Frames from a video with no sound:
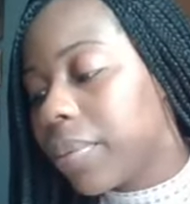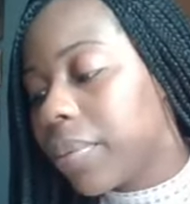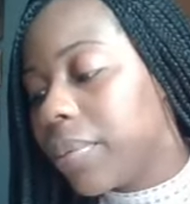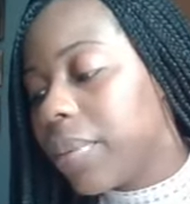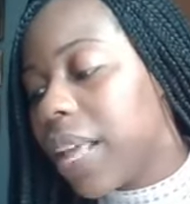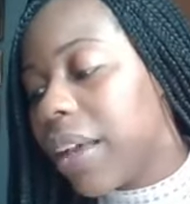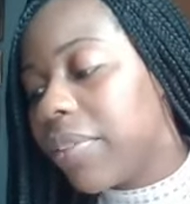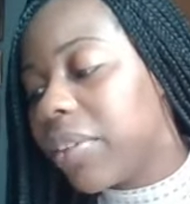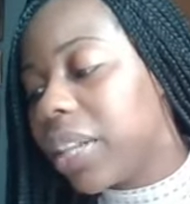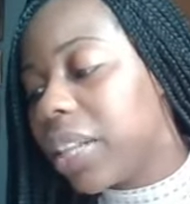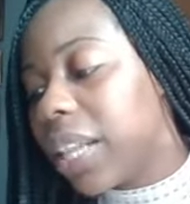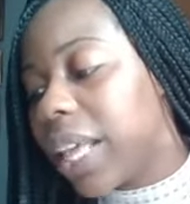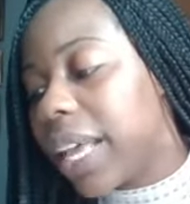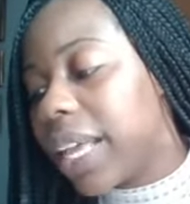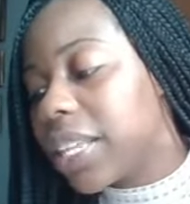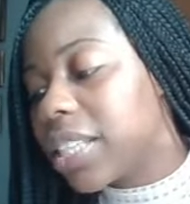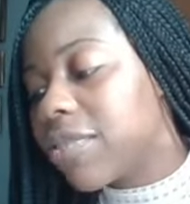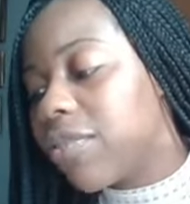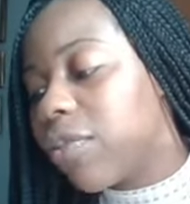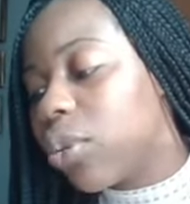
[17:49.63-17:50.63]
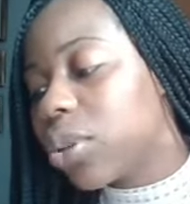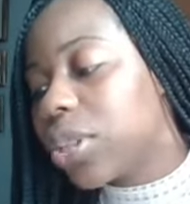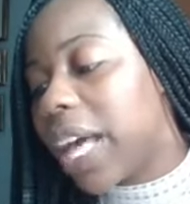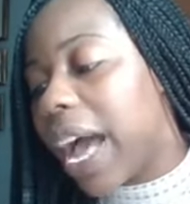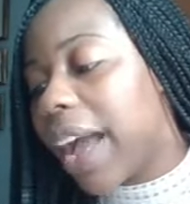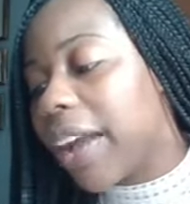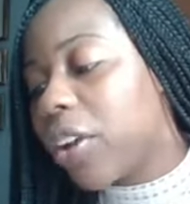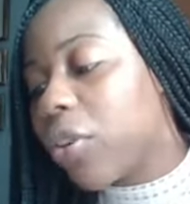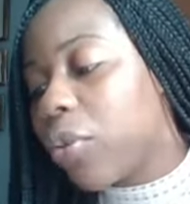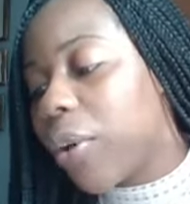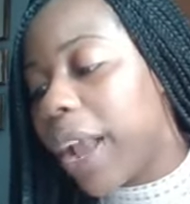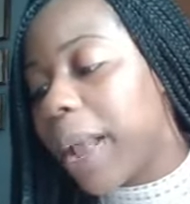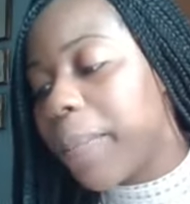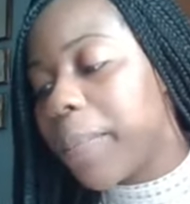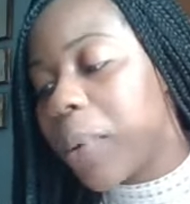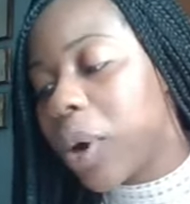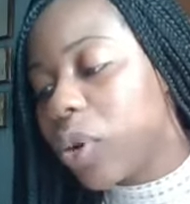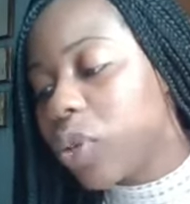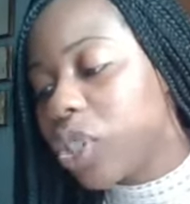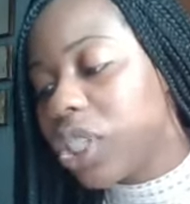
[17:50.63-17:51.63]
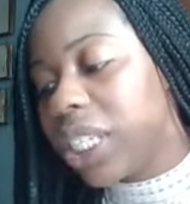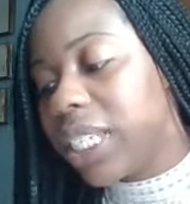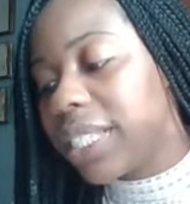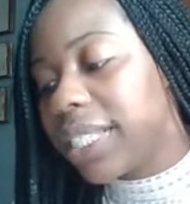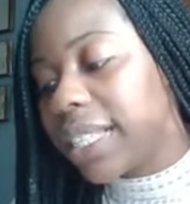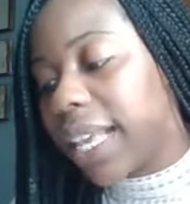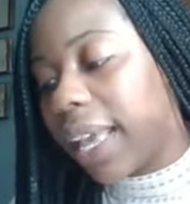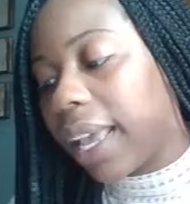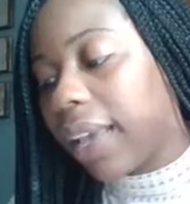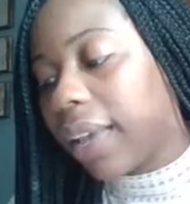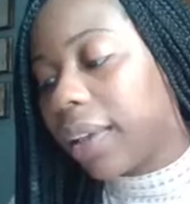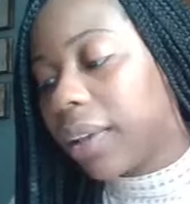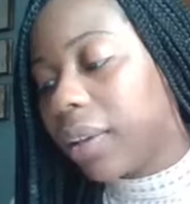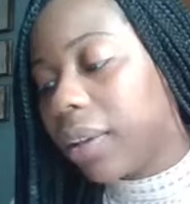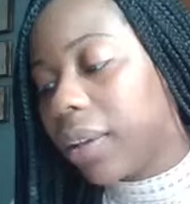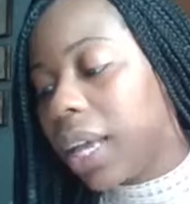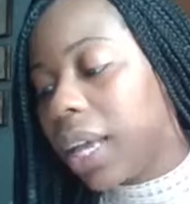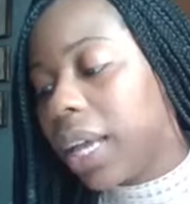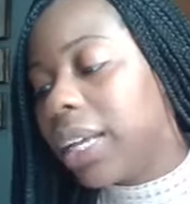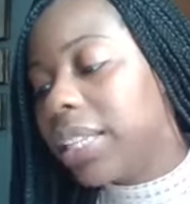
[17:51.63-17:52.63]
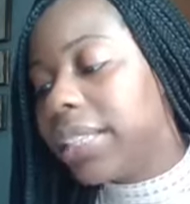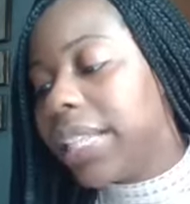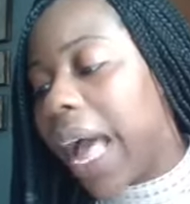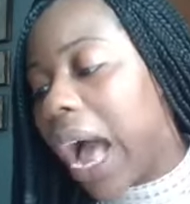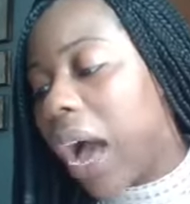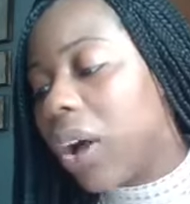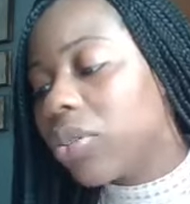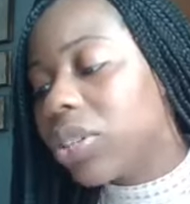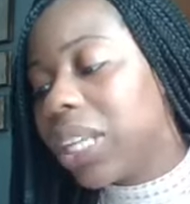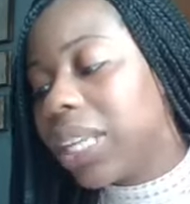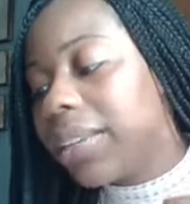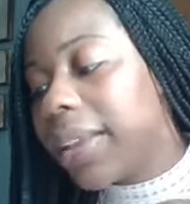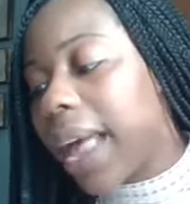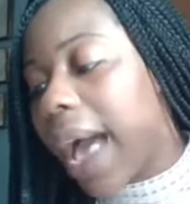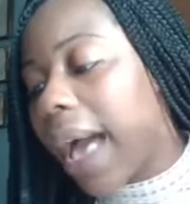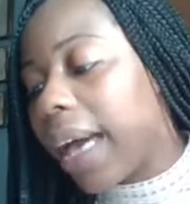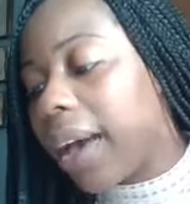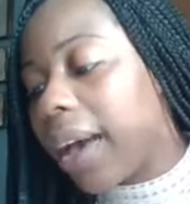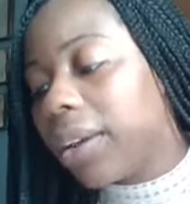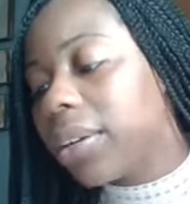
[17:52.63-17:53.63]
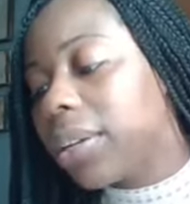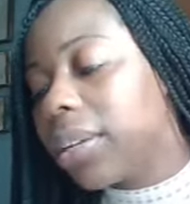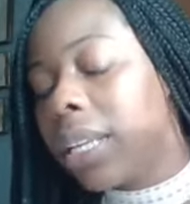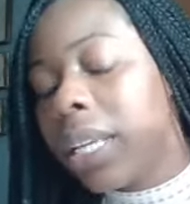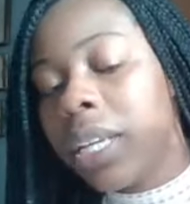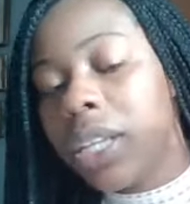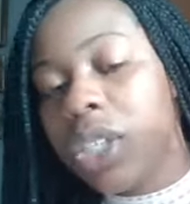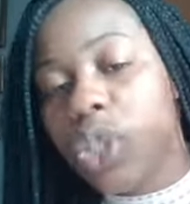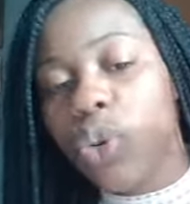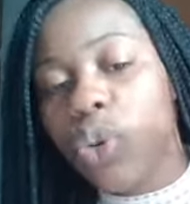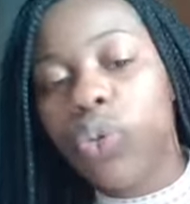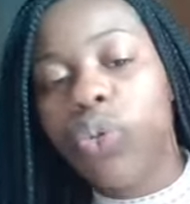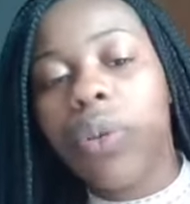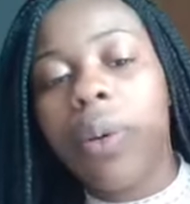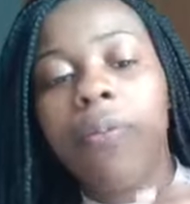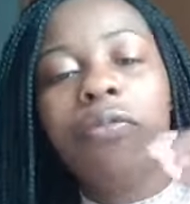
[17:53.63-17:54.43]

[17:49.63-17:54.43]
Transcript: Nevertheless, for thy great mercy's sake, Thou did not utterly consume them.